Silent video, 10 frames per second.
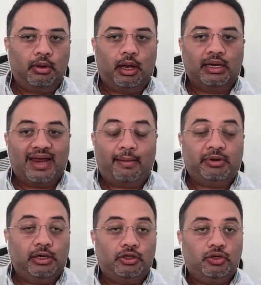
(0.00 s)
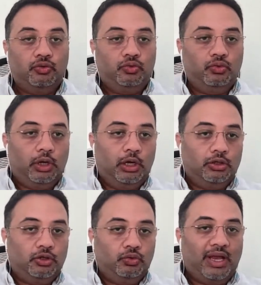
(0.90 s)
adapting to uh,
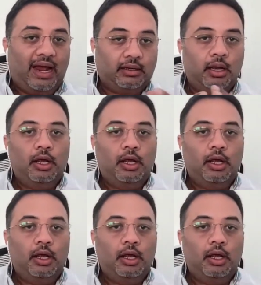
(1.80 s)
to that.